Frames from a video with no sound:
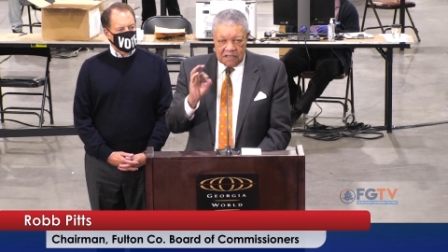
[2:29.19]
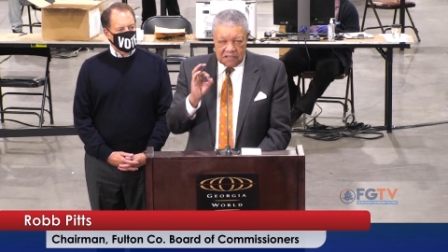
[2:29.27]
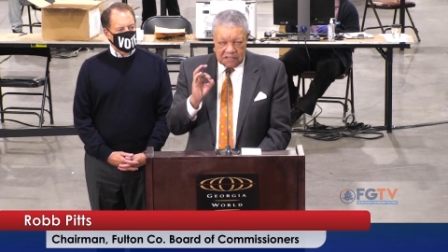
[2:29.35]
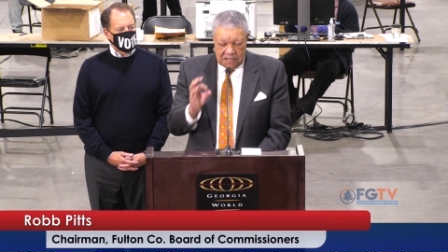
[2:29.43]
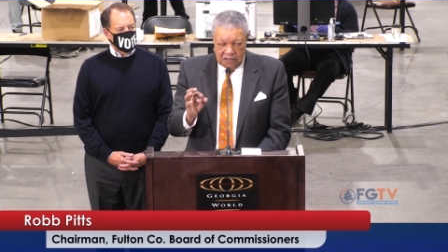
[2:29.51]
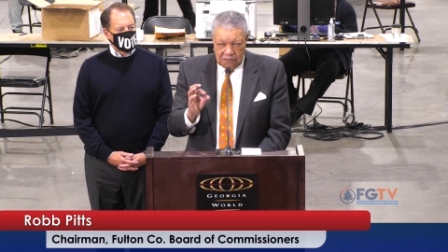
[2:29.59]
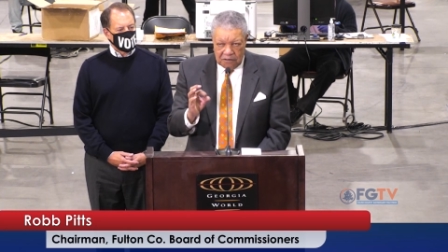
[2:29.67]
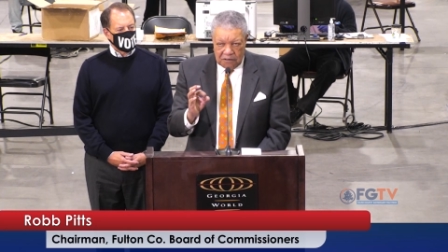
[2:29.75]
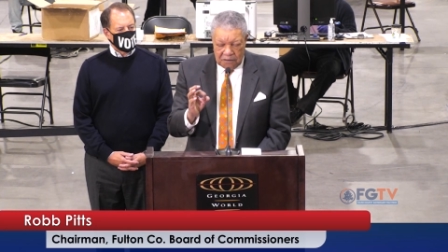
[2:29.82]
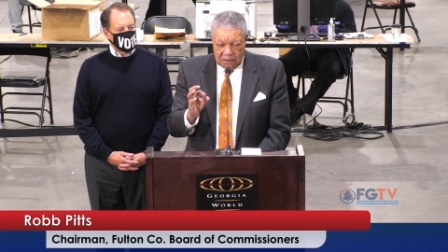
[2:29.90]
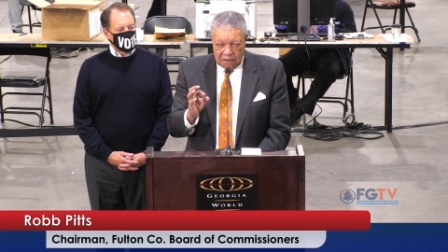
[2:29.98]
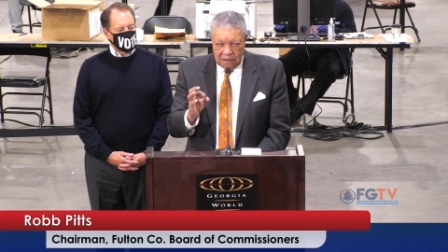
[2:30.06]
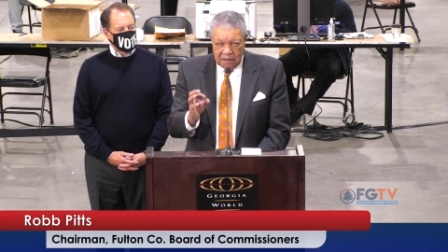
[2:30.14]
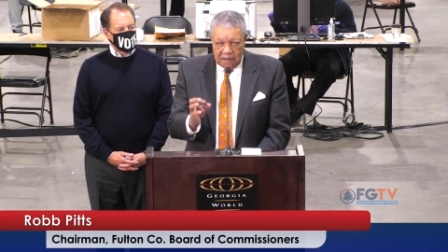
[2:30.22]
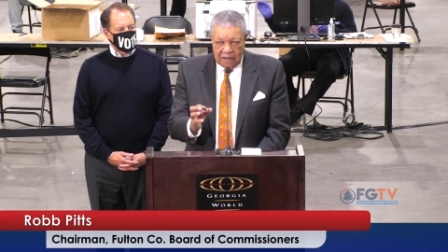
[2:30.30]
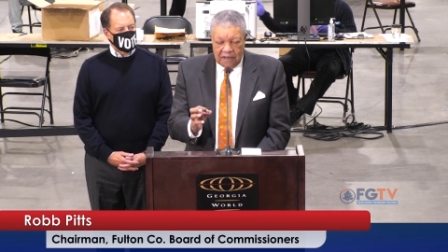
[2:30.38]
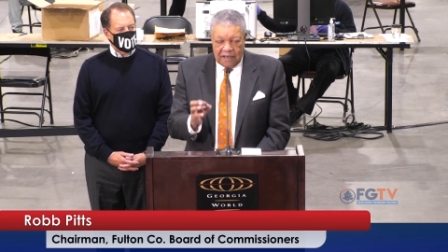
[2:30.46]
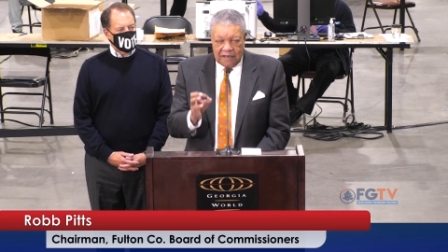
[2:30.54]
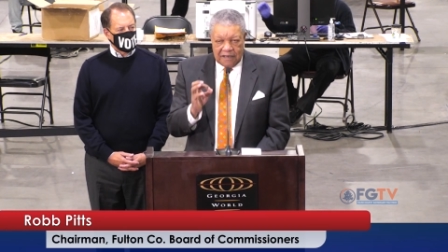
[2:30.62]
Zero.
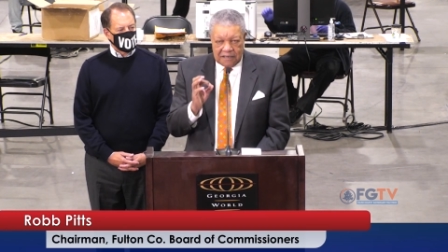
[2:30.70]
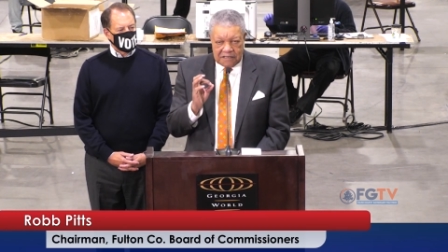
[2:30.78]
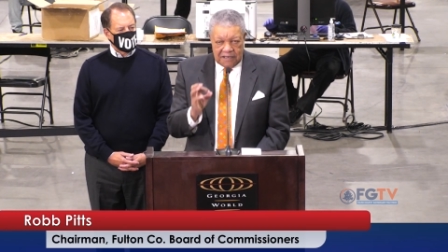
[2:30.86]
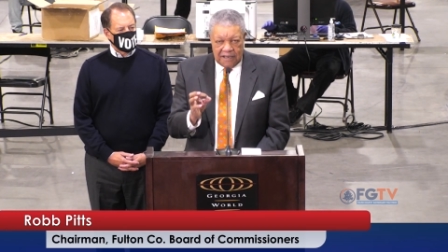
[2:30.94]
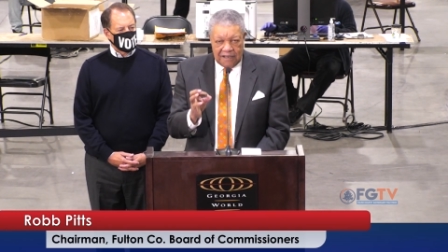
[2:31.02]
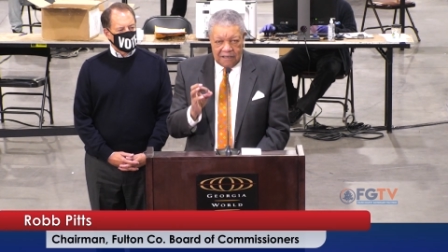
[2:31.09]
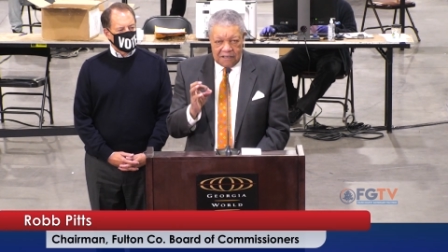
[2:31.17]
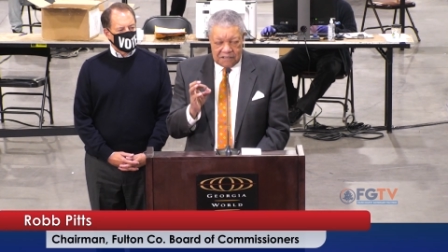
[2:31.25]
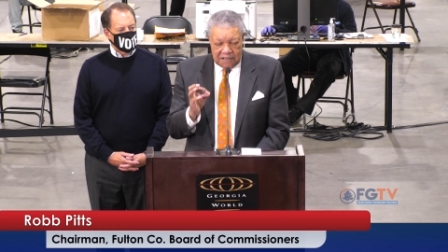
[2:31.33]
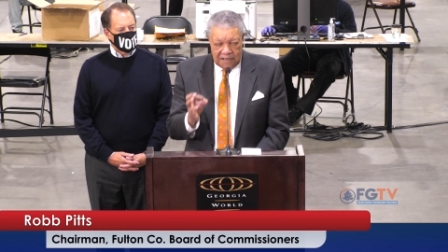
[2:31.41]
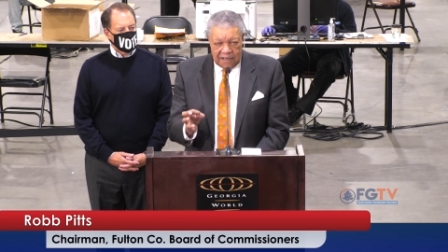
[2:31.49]
And I challenge